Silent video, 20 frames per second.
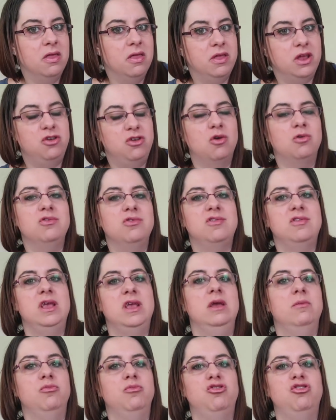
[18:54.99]
They don't
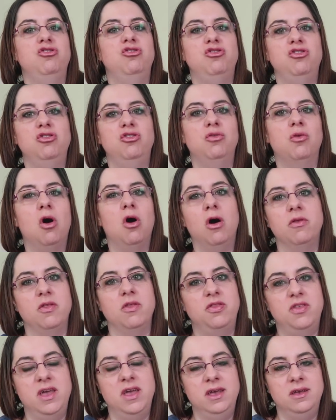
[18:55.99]
seem to do all
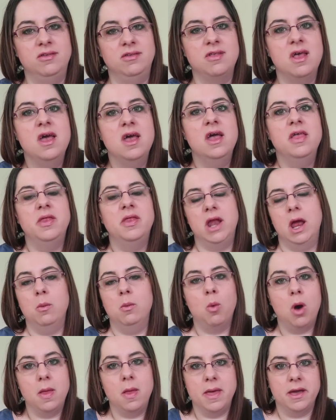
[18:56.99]
the things that I
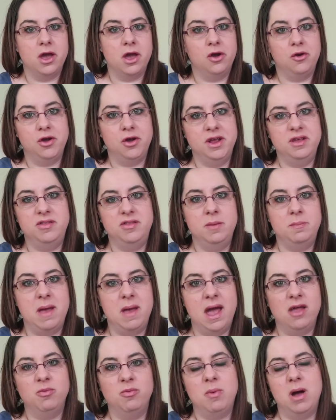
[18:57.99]
want like a crazy
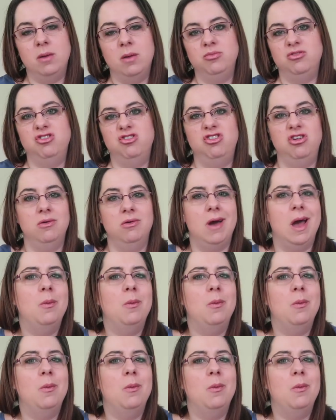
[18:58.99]
bath bomb to do.